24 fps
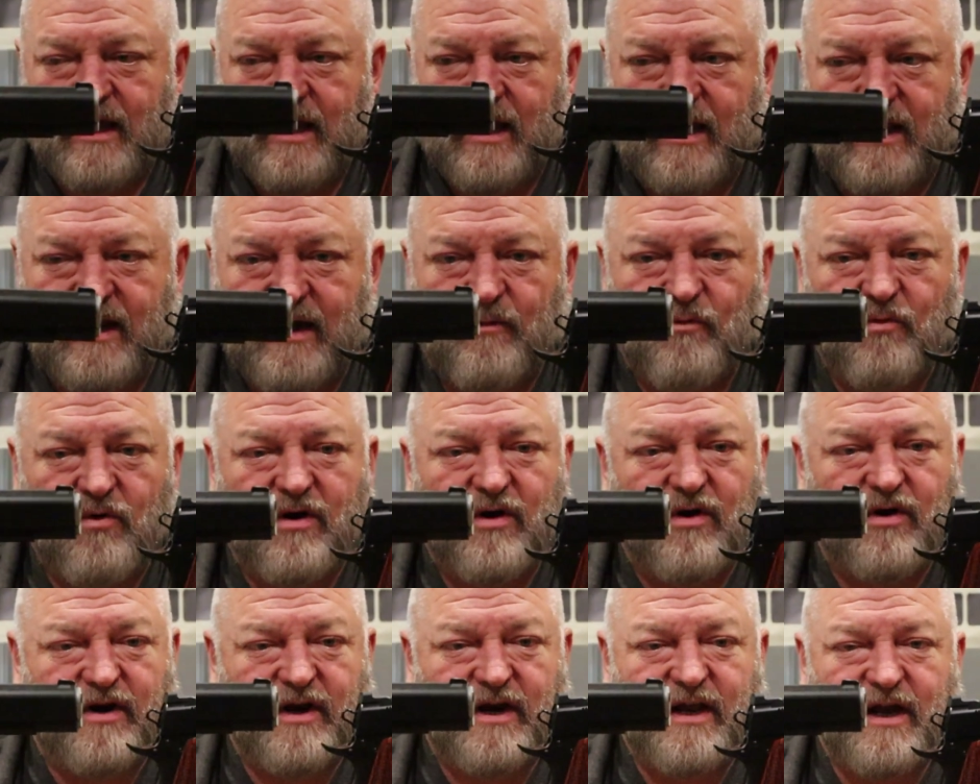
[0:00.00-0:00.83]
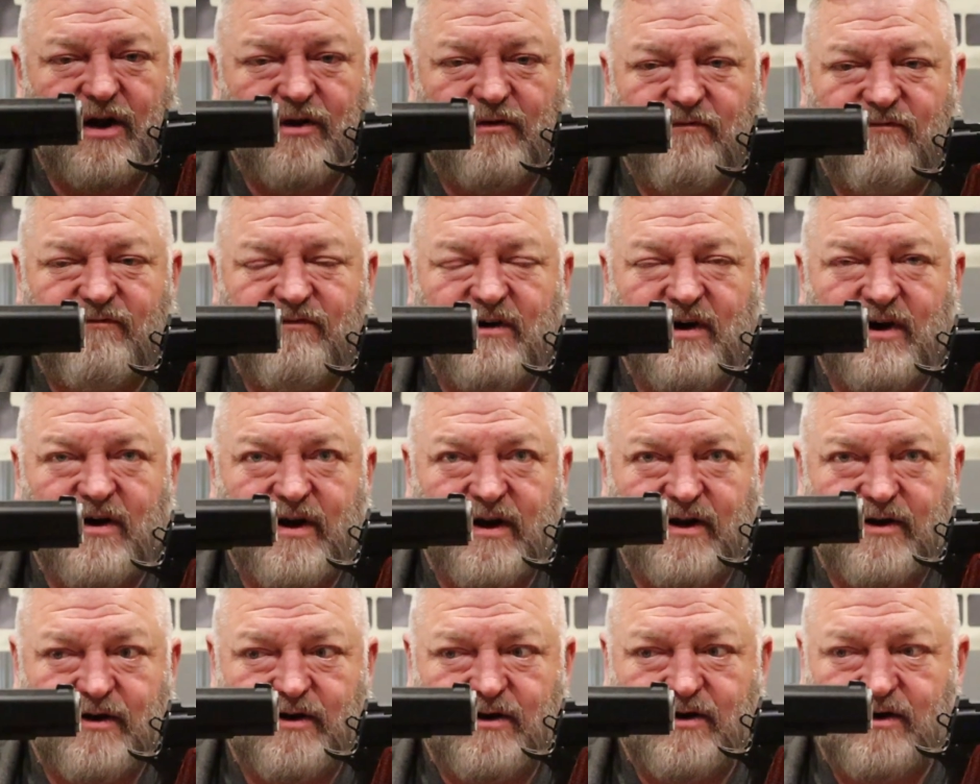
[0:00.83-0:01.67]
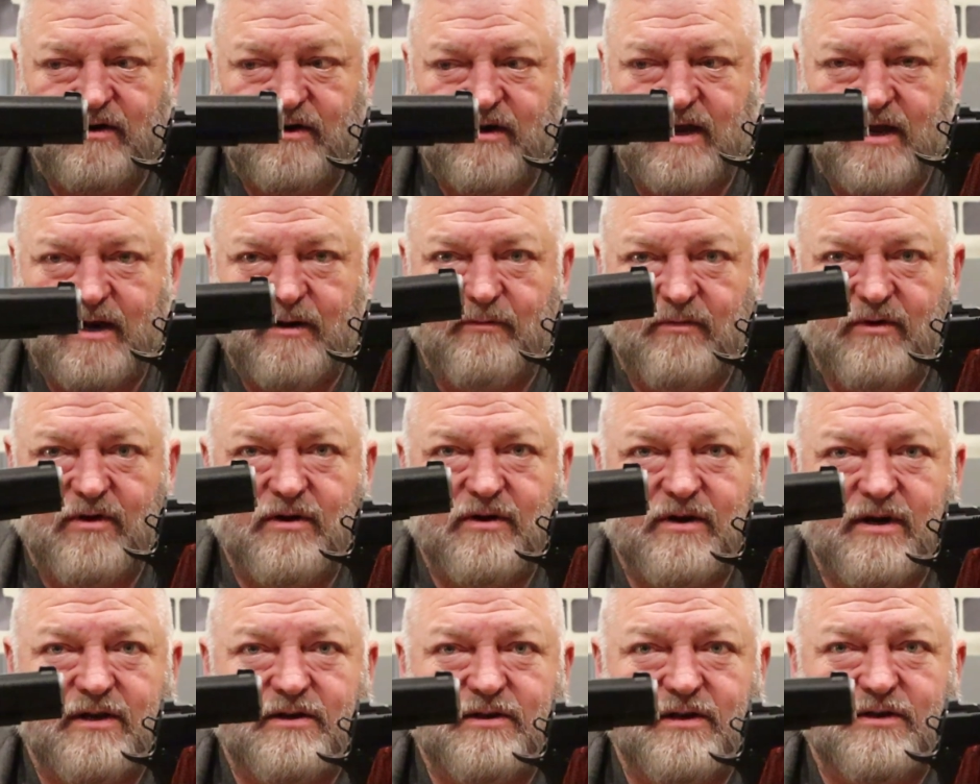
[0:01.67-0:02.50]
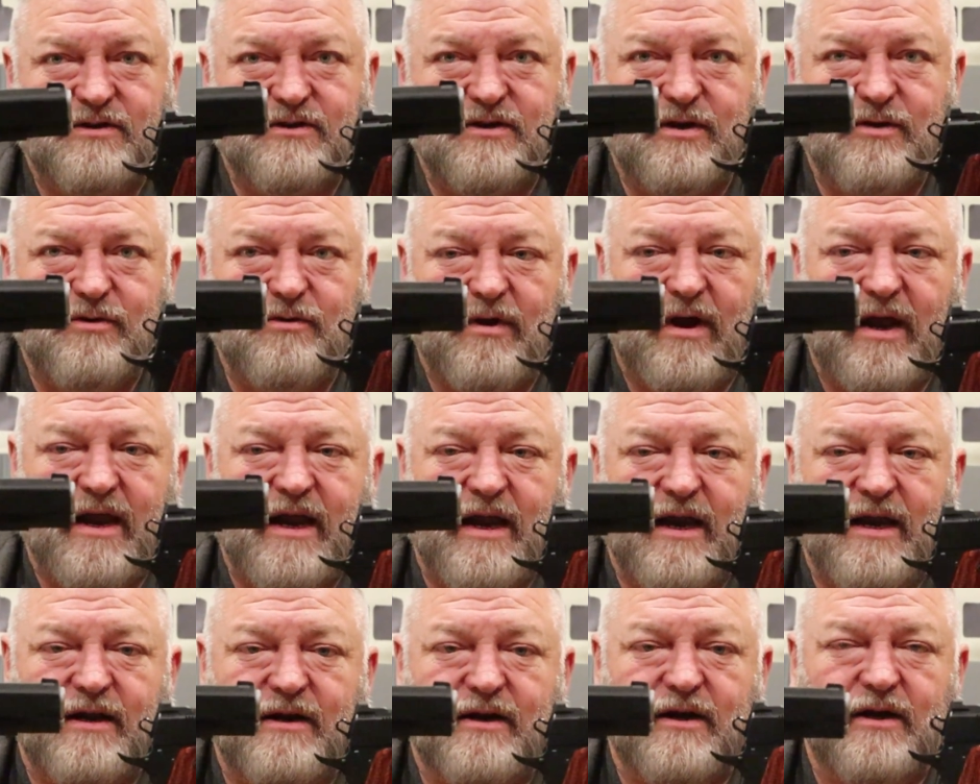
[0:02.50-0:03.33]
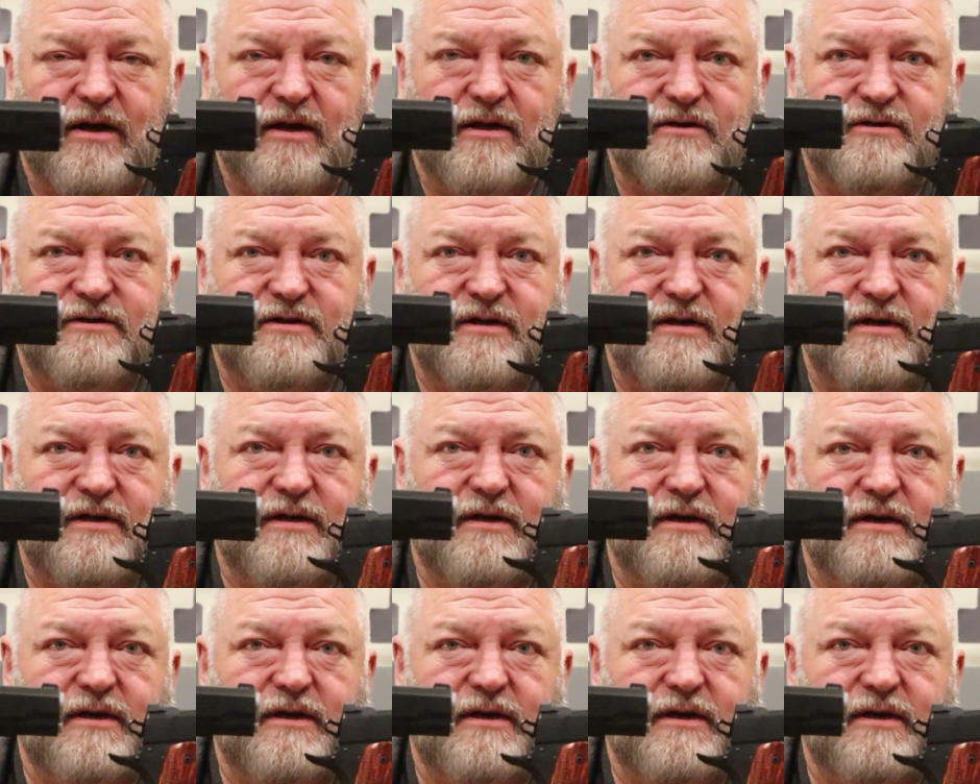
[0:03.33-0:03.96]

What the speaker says: And then we're going to get a very good look at them. Look at the two handguns.